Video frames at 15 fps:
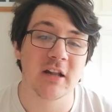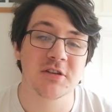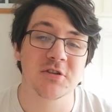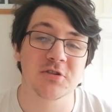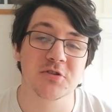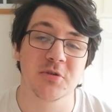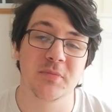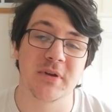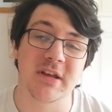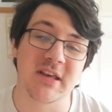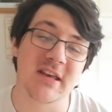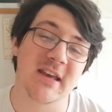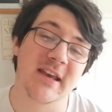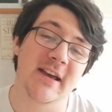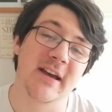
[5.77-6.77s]
It's also been a
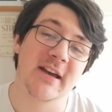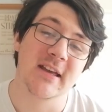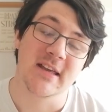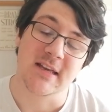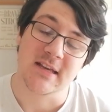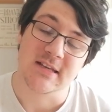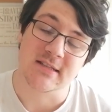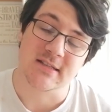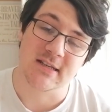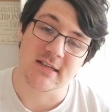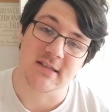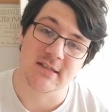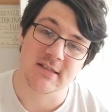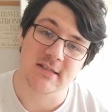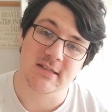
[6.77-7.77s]
year
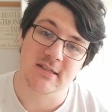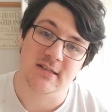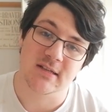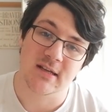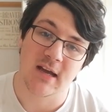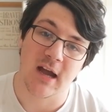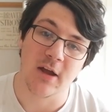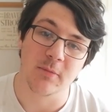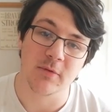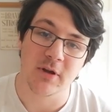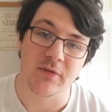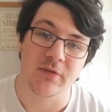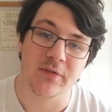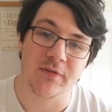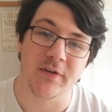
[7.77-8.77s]
since I
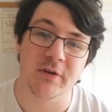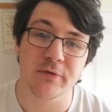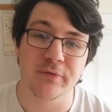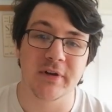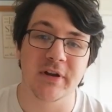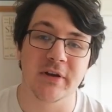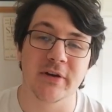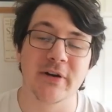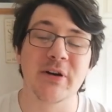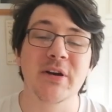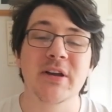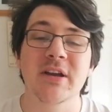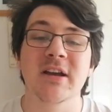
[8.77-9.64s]
uploaded my first video.